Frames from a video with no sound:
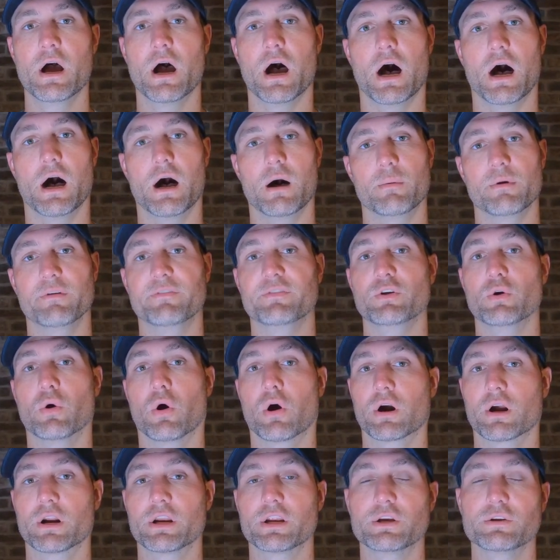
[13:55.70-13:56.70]
If you
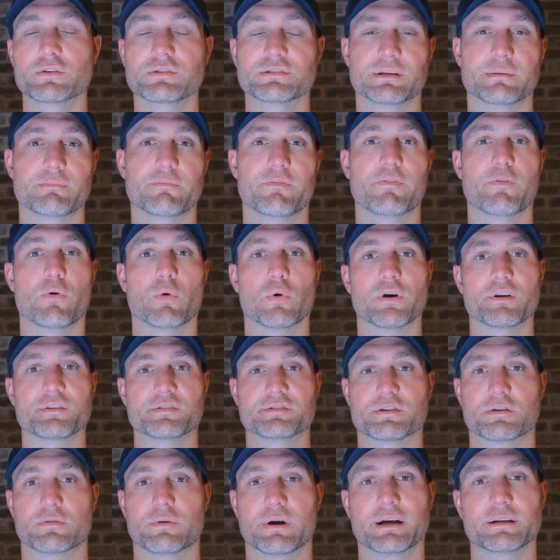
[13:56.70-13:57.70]
are going to use them for a
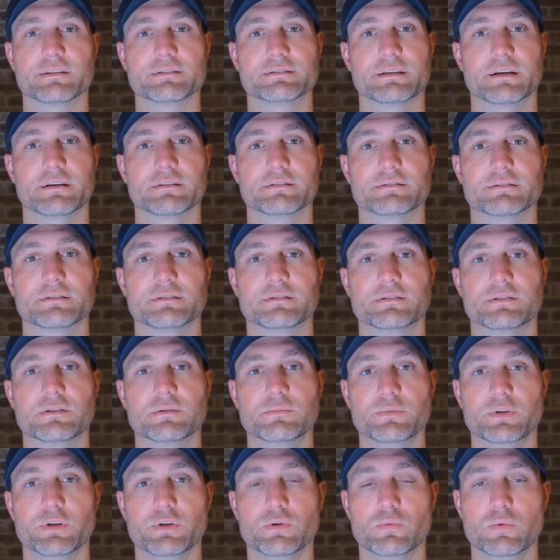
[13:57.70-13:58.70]
surround sound
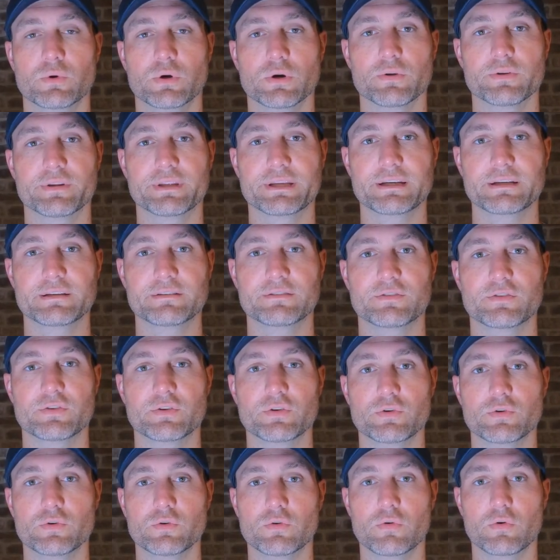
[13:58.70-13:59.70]
system, you will need
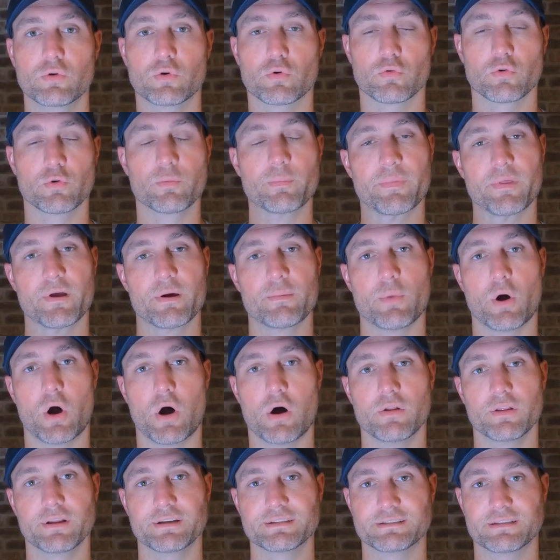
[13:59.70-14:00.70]
to group them
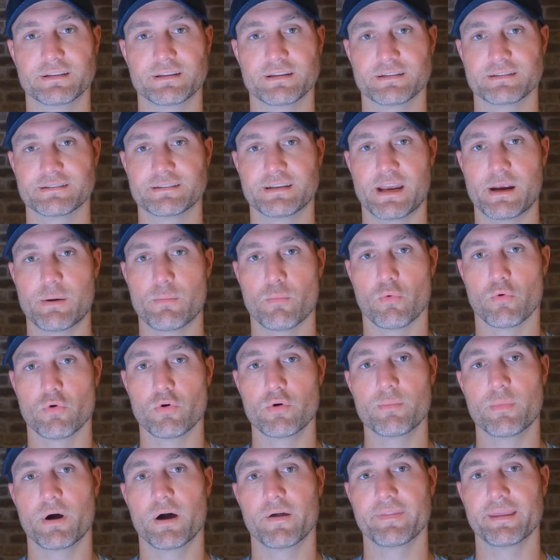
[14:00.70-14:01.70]
all into the same
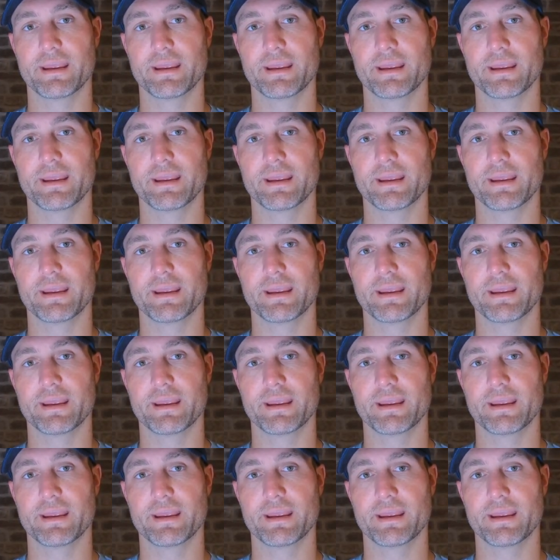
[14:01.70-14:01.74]
room on